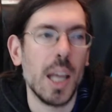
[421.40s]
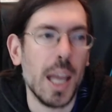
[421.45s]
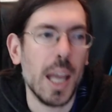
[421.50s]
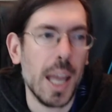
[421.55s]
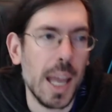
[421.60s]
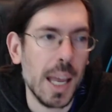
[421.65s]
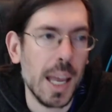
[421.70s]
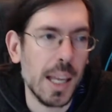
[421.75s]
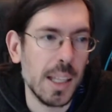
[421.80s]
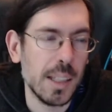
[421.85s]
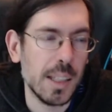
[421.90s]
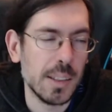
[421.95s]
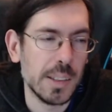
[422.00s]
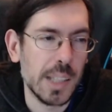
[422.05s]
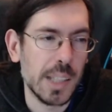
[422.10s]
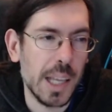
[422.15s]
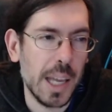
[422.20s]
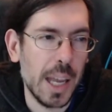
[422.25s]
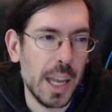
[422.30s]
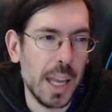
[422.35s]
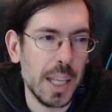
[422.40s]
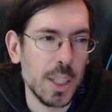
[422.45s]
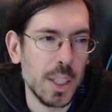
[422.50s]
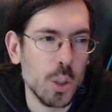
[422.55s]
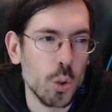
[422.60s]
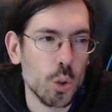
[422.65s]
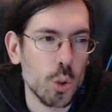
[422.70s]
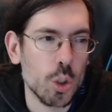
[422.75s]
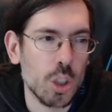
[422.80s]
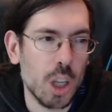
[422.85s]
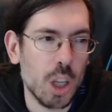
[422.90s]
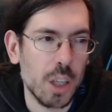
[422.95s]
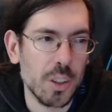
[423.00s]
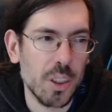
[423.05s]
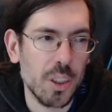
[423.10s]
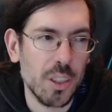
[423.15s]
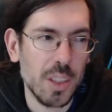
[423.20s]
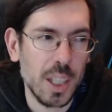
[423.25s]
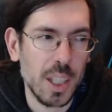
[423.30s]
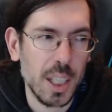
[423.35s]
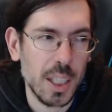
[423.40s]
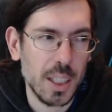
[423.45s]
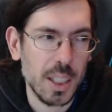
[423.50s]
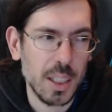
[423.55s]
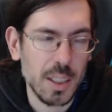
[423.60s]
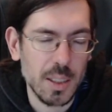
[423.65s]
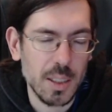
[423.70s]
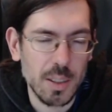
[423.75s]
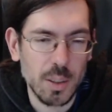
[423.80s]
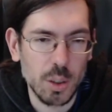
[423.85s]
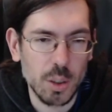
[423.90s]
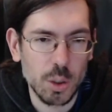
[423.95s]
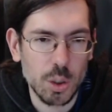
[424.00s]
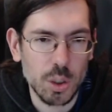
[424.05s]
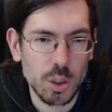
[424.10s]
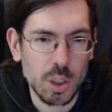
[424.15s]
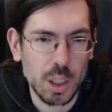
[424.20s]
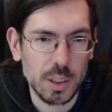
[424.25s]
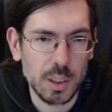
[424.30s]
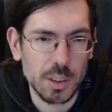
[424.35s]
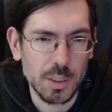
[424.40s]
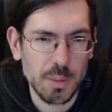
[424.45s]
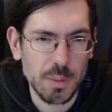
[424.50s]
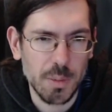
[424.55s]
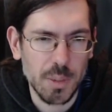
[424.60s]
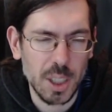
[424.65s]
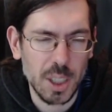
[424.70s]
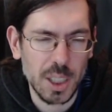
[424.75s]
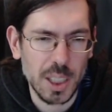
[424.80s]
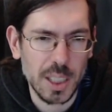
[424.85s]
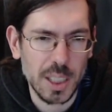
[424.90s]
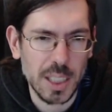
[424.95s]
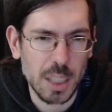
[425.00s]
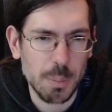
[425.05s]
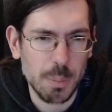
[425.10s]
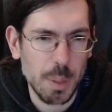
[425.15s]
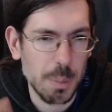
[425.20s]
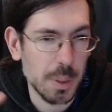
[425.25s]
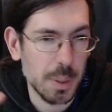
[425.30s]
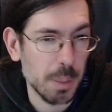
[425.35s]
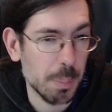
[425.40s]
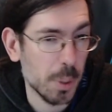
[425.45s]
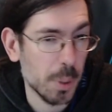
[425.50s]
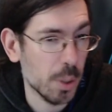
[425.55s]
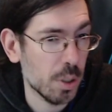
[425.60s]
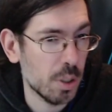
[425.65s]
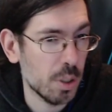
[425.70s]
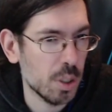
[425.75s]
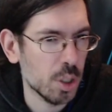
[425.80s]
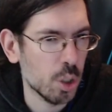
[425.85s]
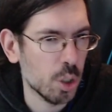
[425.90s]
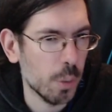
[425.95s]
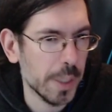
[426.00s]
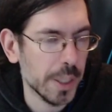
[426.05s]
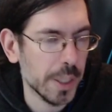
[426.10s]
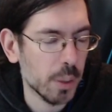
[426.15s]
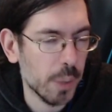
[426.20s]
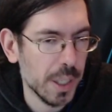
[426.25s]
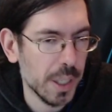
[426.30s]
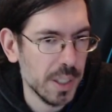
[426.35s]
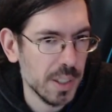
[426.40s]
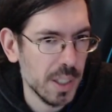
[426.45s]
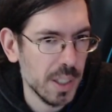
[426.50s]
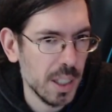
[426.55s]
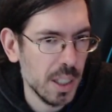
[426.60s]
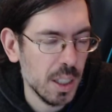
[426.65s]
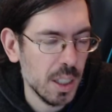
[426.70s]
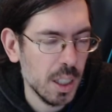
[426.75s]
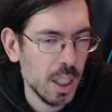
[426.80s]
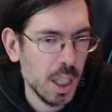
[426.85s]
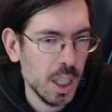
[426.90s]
and then you start thinking that maybe the person is going crazy,